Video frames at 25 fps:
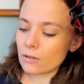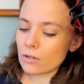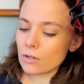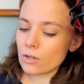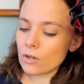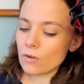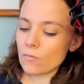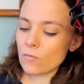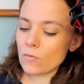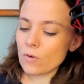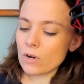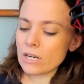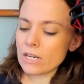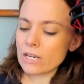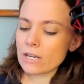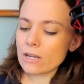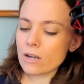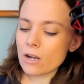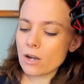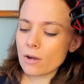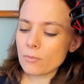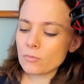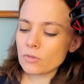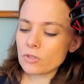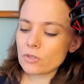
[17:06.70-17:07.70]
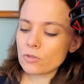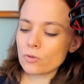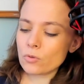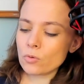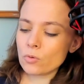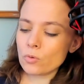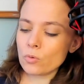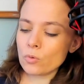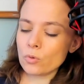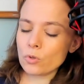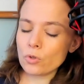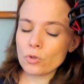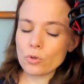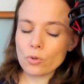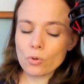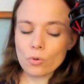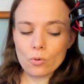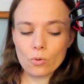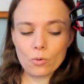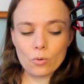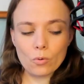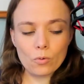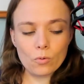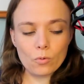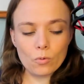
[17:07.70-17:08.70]
When it comes to
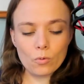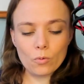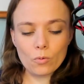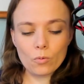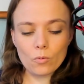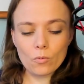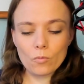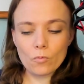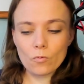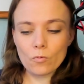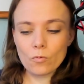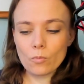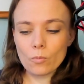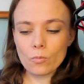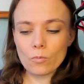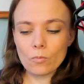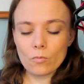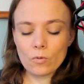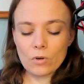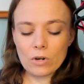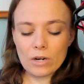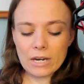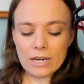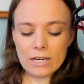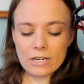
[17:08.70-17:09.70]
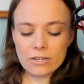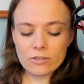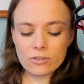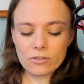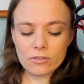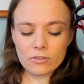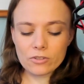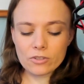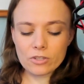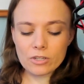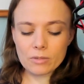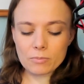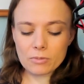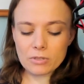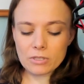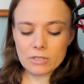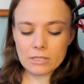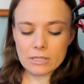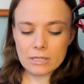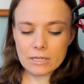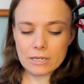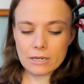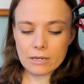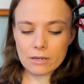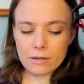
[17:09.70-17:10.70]
your relationships
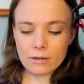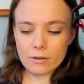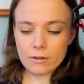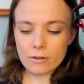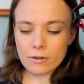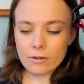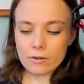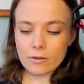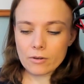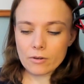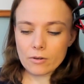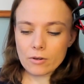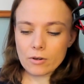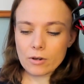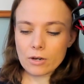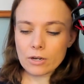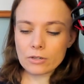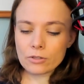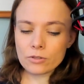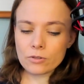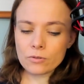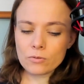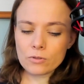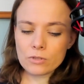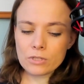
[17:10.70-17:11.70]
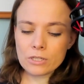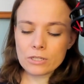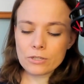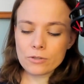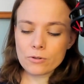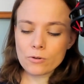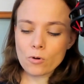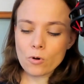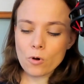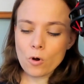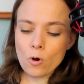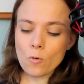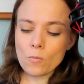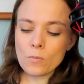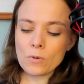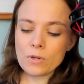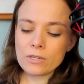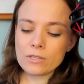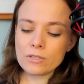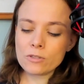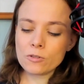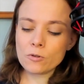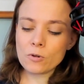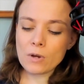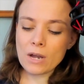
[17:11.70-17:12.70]
here, I do see your hope
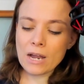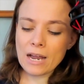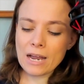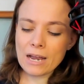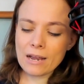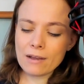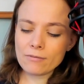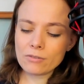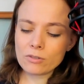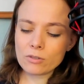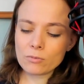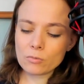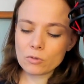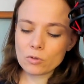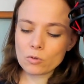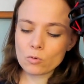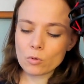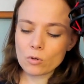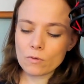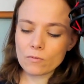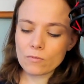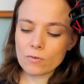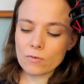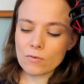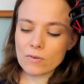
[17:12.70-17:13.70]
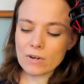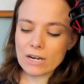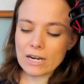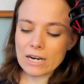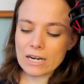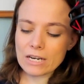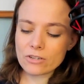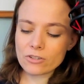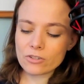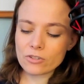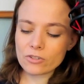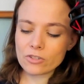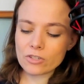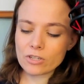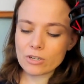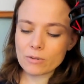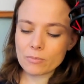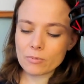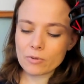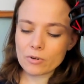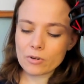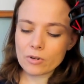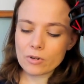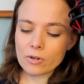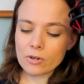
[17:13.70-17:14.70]
is to have some sort of a relationship
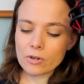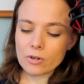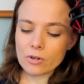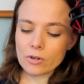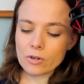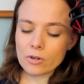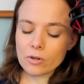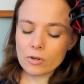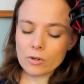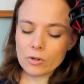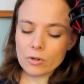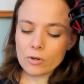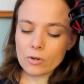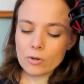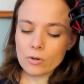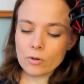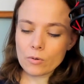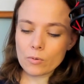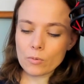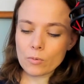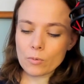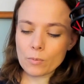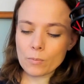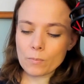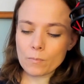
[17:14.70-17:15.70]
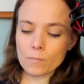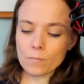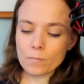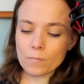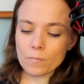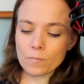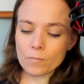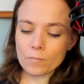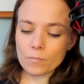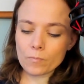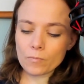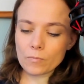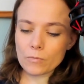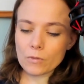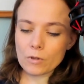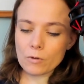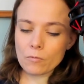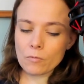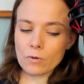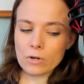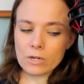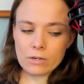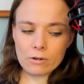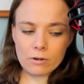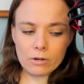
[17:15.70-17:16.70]

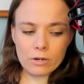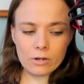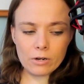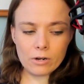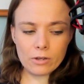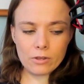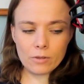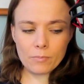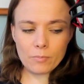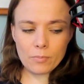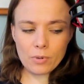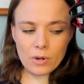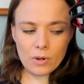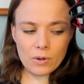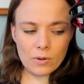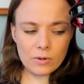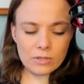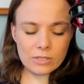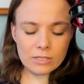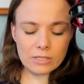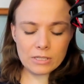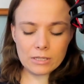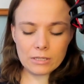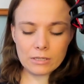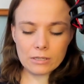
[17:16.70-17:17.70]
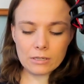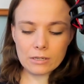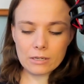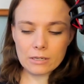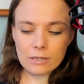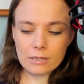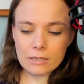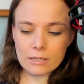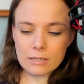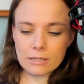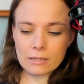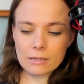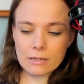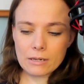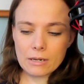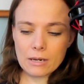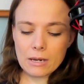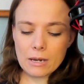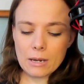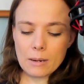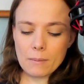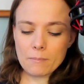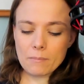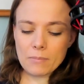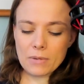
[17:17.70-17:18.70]
with another person.
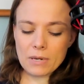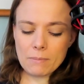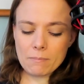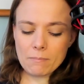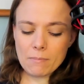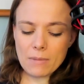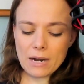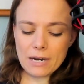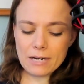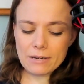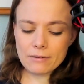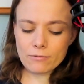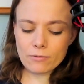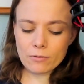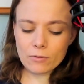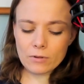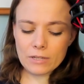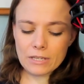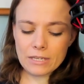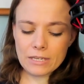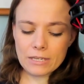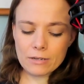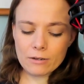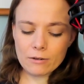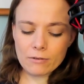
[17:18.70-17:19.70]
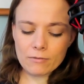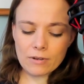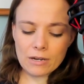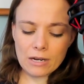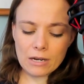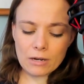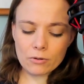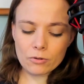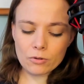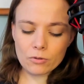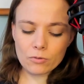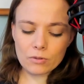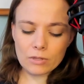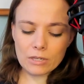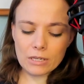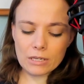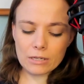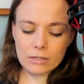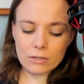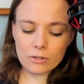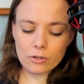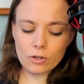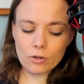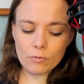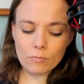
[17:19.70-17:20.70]
Be mindful here of how you
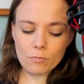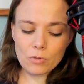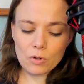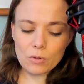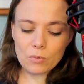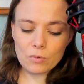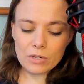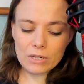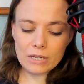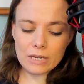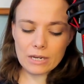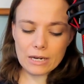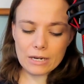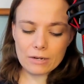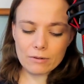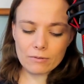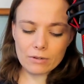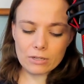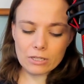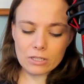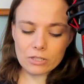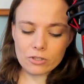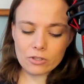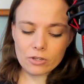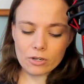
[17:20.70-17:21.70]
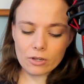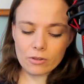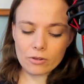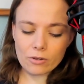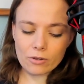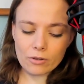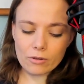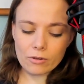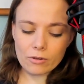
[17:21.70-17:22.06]
then communicate with each other.